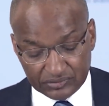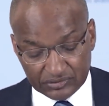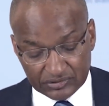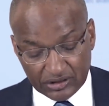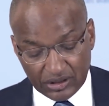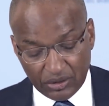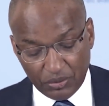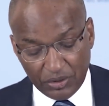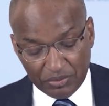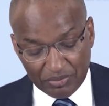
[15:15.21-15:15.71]

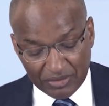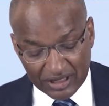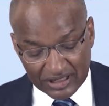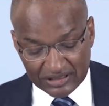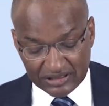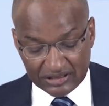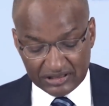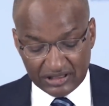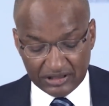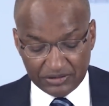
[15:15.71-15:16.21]
We
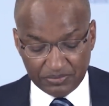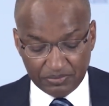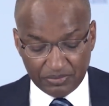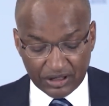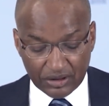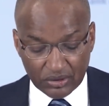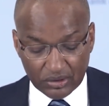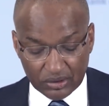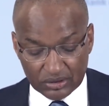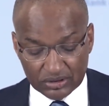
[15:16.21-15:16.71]
missed it
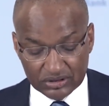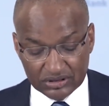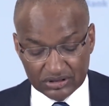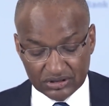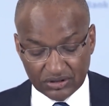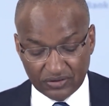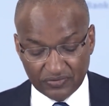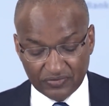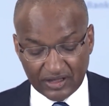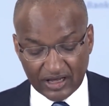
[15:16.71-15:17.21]
because
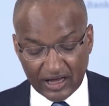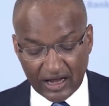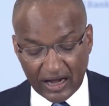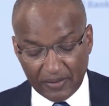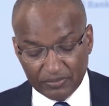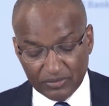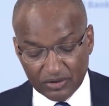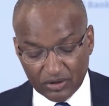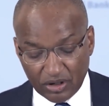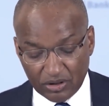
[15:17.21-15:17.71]
of the
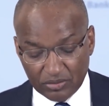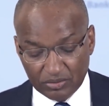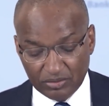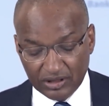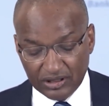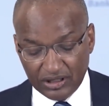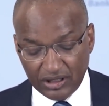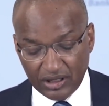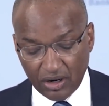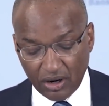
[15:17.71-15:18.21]

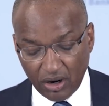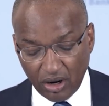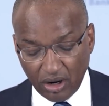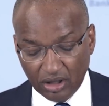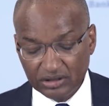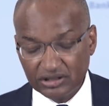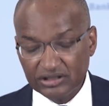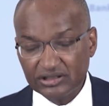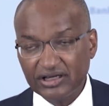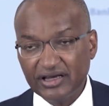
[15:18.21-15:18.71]
abnormally
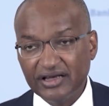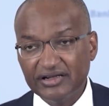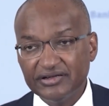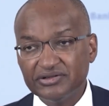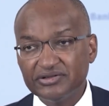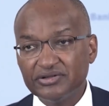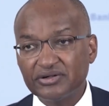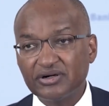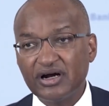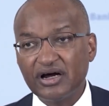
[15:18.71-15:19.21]
hot and
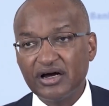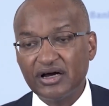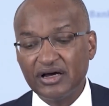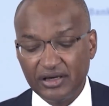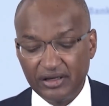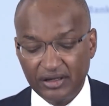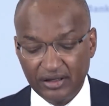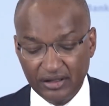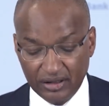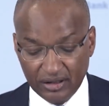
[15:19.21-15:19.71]

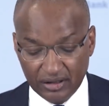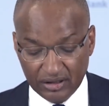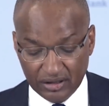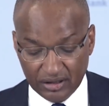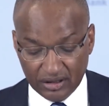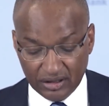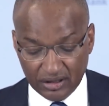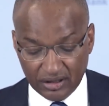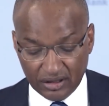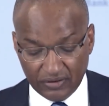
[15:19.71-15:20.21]
dry
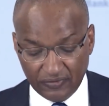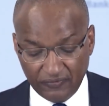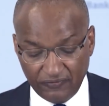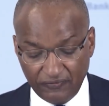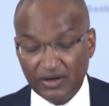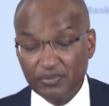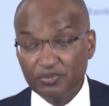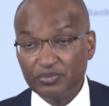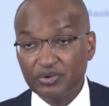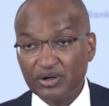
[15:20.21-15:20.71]

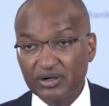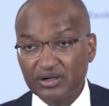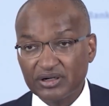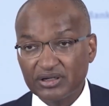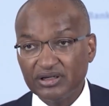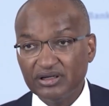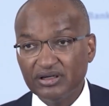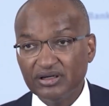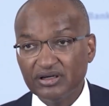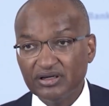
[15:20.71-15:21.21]

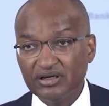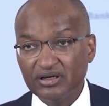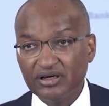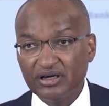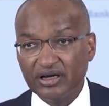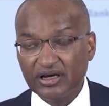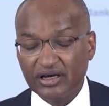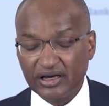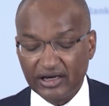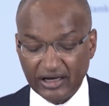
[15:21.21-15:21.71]
February
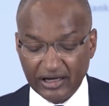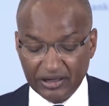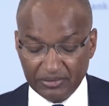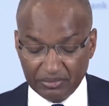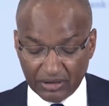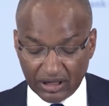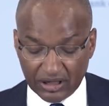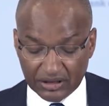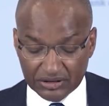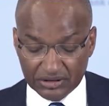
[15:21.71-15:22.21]
and
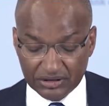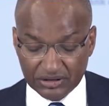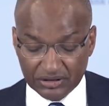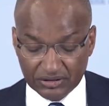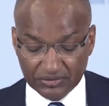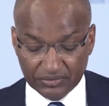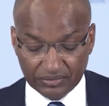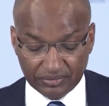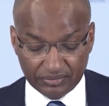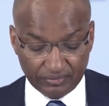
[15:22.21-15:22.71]
March,
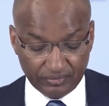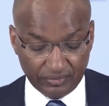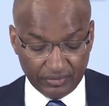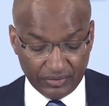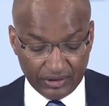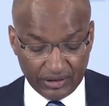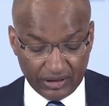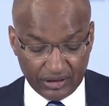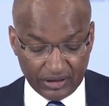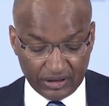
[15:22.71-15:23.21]

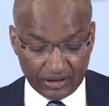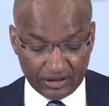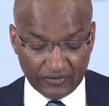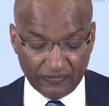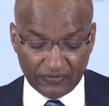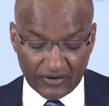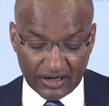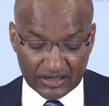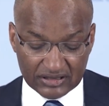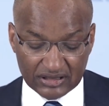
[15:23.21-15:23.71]
the
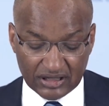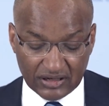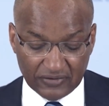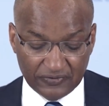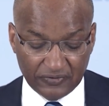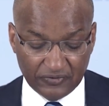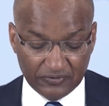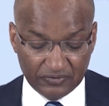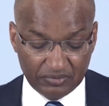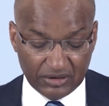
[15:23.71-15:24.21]
first half
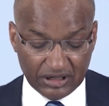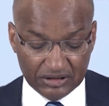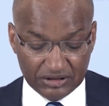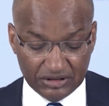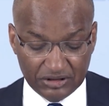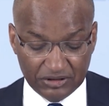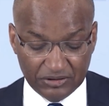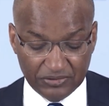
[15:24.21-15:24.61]
of March.